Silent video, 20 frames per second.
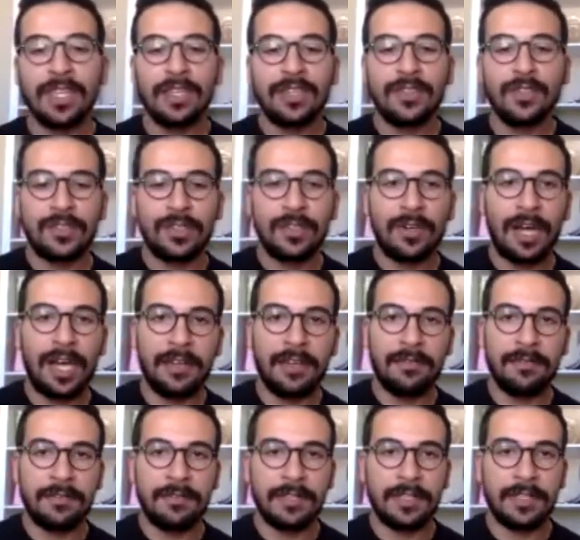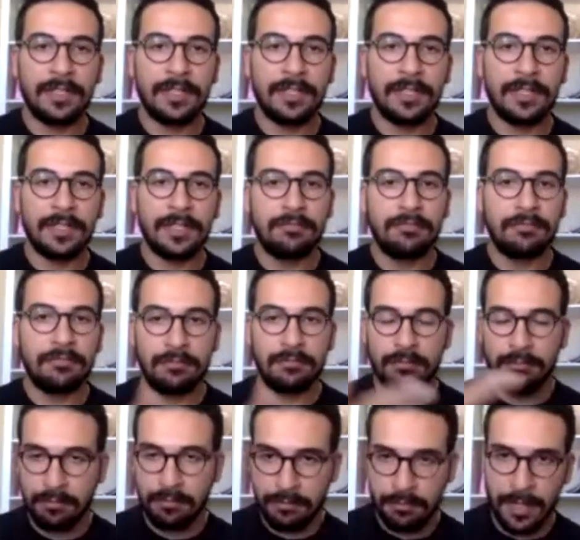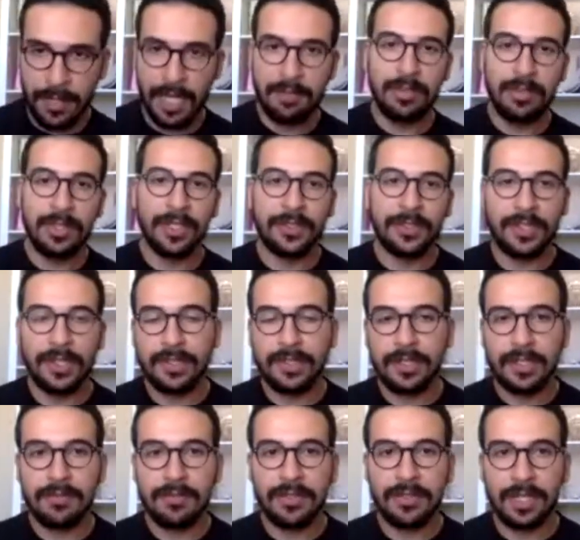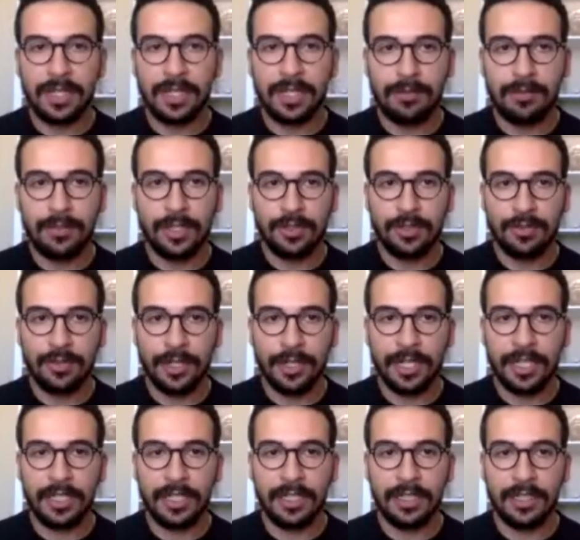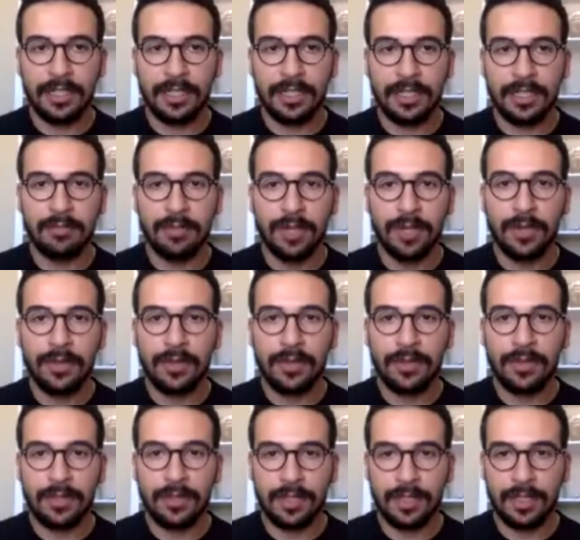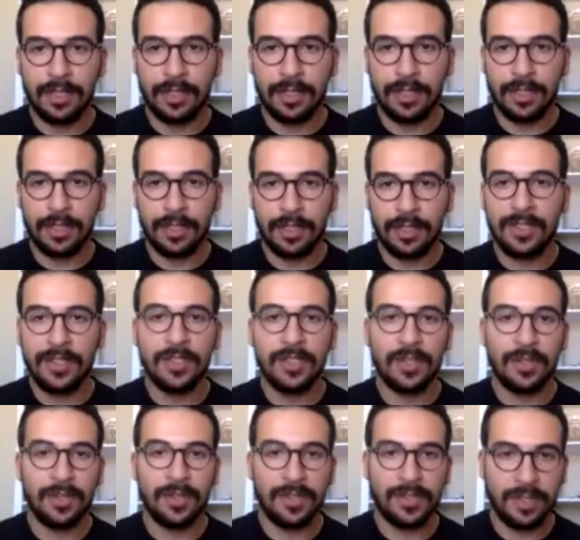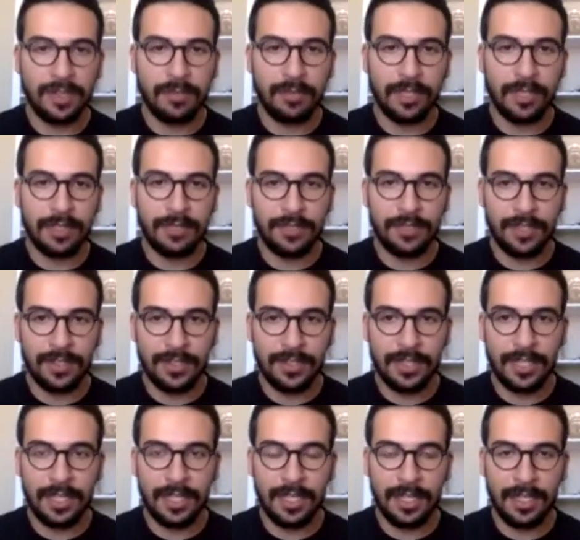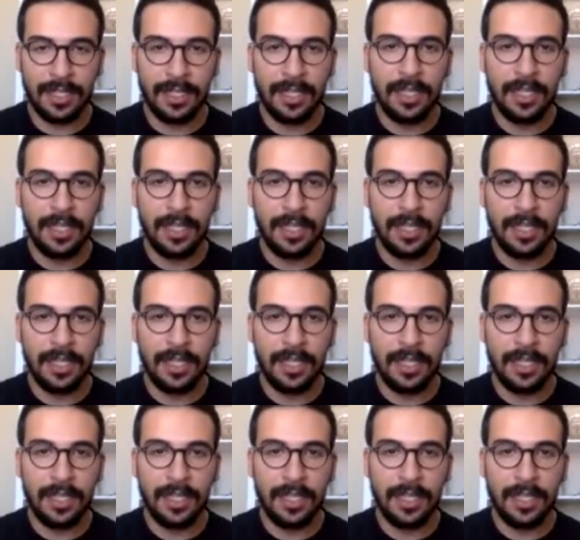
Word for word: So I've uh, I build systems and I publish work in uh, both communities. These are example of just uh,